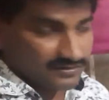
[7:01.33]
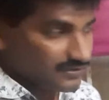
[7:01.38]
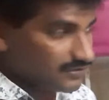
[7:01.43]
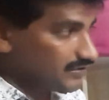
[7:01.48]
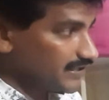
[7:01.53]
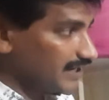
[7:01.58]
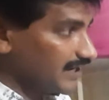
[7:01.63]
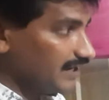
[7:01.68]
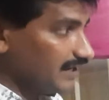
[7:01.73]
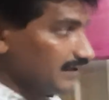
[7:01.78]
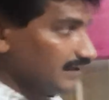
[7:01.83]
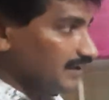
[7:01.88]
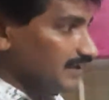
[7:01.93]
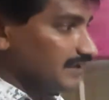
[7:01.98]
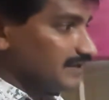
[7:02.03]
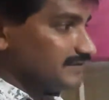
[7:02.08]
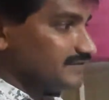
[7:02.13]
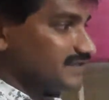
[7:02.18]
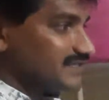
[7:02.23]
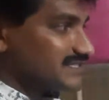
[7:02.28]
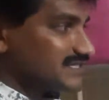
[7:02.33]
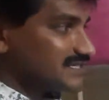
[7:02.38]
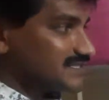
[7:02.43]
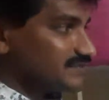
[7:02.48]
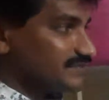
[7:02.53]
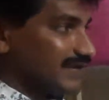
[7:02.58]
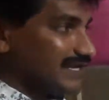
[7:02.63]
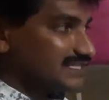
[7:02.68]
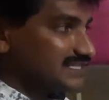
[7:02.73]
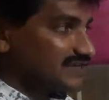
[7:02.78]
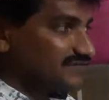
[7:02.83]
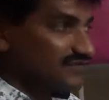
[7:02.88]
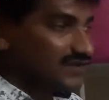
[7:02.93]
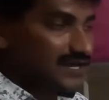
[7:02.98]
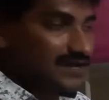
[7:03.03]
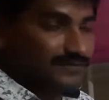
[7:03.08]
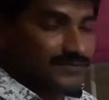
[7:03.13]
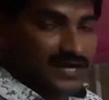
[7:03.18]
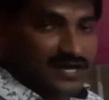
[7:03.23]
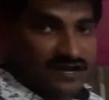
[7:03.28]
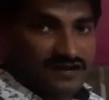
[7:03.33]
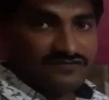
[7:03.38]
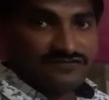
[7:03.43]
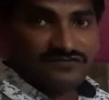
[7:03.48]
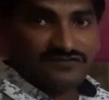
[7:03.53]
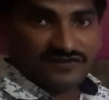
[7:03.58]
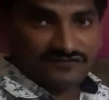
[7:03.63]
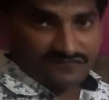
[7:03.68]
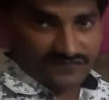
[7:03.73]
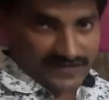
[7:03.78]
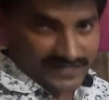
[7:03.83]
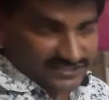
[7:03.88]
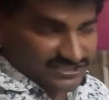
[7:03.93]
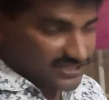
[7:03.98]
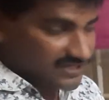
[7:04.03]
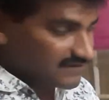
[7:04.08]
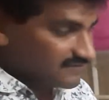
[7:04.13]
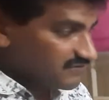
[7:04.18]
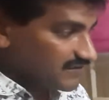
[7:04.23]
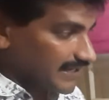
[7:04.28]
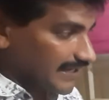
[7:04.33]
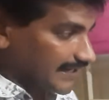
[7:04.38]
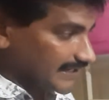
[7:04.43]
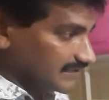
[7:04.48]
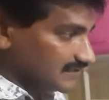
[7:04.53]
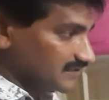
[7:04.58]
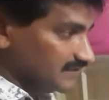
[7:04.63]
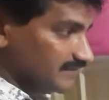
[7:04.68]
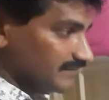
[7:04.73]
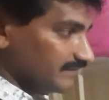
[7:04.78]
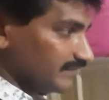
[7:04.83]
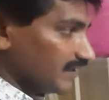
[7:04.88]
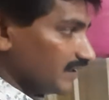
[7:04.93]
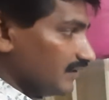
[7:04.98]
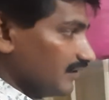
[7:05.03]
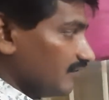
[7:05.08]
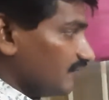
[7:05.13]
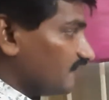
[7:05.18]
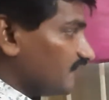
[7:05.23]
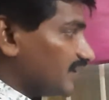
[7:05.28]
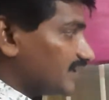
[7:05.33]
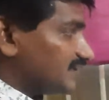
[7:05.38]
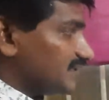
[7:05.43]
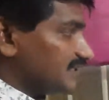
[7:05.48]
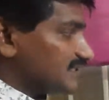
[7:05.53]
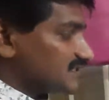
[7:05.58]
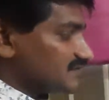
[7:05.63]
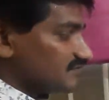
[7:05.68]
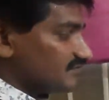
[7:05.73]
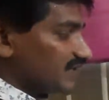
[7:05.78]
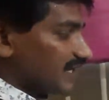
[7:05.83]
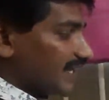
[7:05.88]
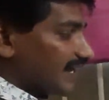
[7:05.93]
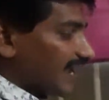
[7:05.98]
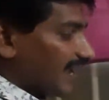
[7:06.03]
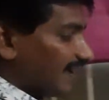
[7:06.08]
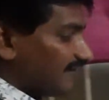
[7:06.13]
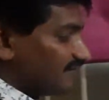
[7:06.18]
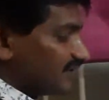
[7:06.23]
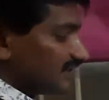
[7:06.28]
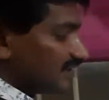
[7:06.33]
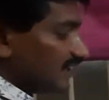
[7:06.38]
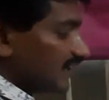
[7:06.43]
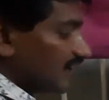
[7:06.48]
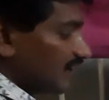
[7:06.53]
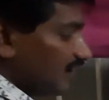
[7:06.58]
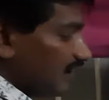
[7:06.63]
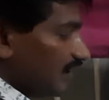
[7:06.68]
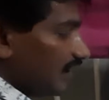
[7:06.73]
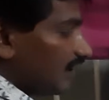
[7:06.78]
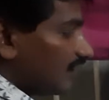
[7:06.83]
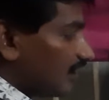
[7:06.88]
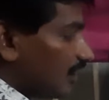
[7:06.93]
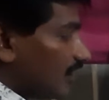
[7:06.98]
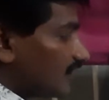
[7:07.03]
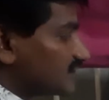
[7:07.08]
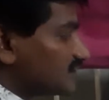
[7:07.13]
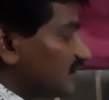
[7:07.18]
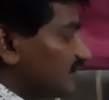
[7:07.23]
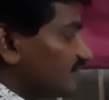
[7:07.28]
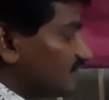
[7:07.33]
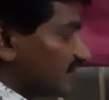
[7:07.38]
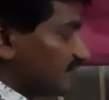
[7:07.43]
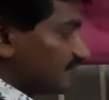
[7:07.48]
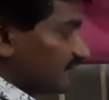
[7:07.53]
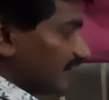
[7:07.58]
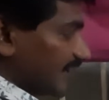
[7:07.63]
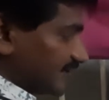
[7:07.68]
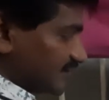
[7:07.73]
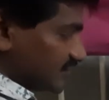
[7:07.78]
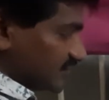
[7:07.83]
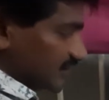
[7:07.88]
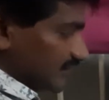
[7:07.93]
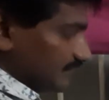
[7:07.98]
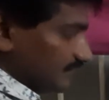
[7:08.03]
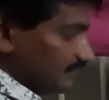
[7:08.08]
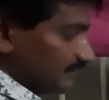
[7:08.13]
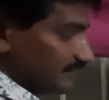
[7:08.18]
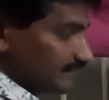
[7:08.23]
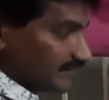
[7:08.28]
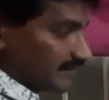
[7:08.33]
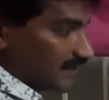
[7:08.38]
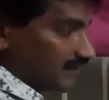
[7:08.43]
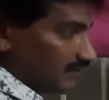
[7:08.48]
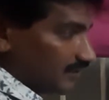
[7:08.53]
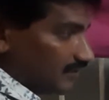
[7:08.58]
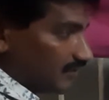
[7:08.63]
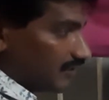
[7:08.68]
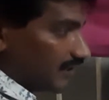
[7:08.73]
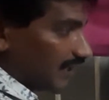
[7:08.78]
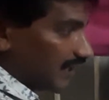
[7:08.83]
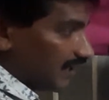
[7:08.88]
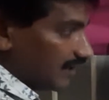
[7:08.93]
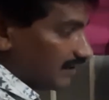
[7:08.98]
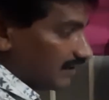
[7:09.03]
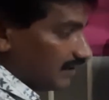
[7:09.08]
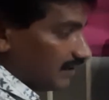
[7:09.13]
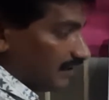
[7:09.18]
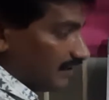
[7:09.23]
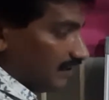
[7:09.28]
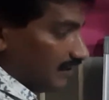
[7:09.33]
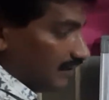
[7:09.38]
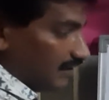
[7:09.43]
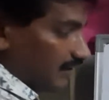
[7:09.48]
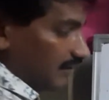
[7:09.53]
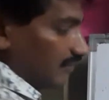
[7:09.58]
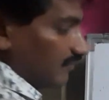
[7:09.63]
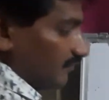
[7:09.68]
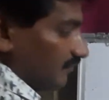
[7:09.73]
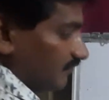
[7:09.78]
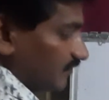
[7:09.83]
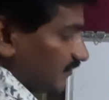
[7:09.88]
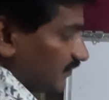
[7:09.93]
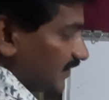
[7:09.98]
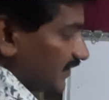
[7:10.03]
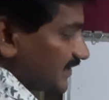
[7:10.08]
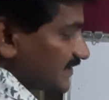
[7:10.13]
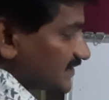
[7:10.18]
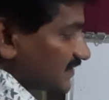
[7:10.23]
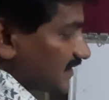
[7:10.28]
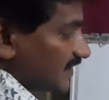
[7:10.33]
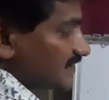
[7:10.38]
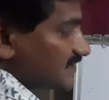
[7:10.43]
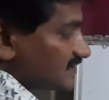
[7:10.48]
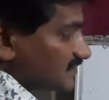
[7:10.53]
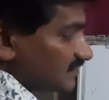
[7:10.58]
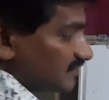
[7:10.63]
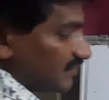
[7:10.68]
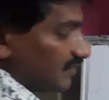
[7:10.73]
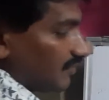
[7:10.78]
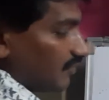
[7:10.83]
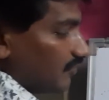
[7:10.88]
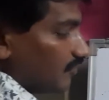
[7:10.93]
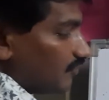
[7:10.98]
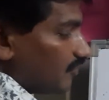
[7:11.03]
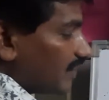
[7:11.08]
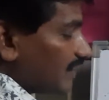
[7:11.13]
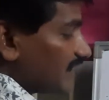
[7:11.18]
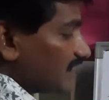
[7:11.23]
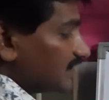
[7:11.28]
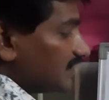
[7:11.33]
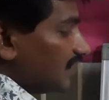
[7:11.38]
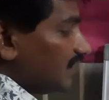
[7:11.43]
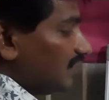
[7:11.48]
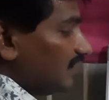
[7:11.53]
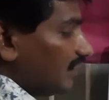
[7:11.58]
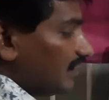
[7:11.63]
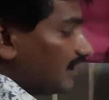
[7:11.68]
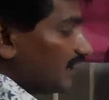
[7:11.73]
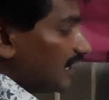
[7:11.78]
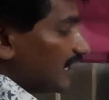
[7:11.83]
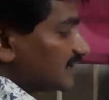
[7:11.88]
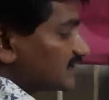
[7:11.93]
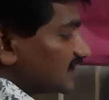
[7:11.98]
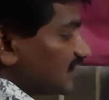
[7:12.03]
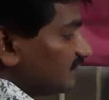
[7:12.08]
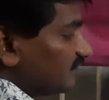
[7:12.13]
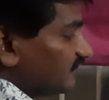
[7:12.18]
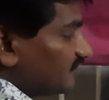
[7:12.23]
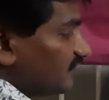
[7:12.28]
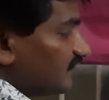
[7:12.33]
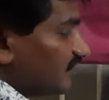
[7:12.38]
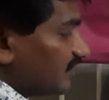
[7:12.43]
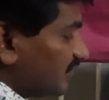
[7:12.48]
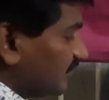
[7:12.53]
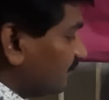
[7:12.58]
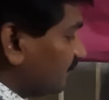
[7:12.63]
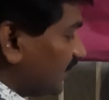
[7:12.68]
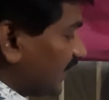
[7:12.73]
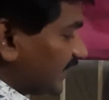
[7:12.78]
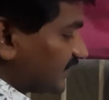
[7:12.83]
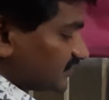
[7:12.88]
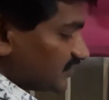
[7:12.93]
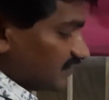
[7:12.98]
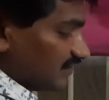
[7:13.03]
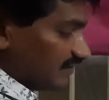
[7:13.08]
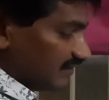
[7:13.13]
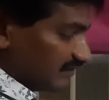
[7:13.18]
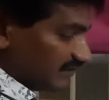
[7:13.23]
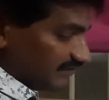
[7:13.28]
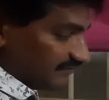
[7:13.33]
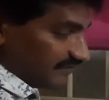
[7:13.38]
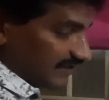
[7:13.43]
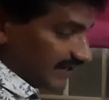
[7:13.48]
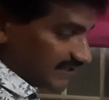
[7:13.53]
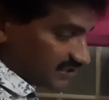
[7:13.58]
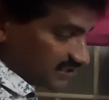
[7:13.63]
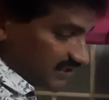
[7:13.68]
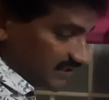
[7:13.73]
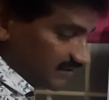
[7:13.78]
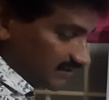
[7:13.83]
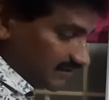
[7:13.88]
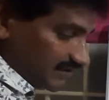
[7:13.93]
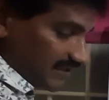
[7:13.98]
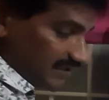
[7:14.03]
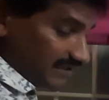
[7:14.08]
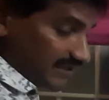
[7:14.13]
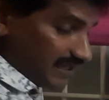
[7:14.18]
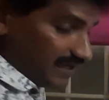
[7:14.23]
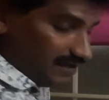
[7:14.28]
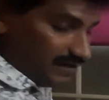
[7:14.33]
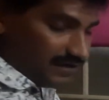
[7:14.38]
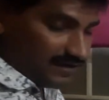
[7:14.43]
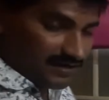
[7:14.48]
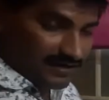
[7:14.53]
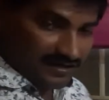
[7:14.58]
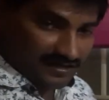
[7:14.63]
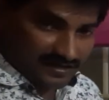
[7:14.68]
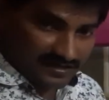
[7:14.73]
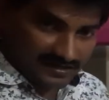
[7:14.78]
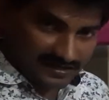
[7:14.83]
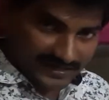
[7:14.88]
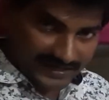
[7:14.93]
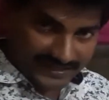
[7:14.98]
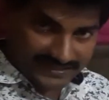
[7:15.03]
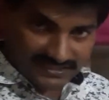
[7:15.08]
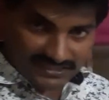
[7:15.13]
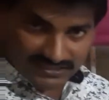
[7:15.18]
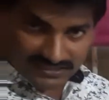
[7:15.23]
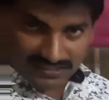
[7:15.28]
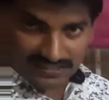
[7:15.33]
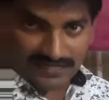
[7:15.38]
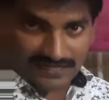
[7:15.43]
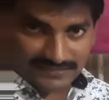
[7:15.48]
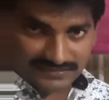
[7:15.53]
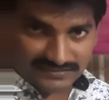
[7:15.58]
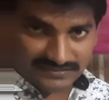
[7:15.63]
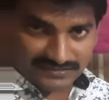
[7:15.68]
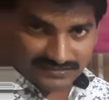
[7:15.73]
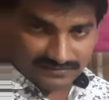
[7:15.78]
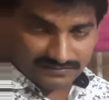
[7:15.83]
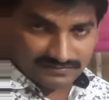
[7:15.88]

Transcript: Okay, this is basic phenomena of refraction of light. For this we are having the laws of refraction. Okay, we will discuss what are the laws of refraction in the next class.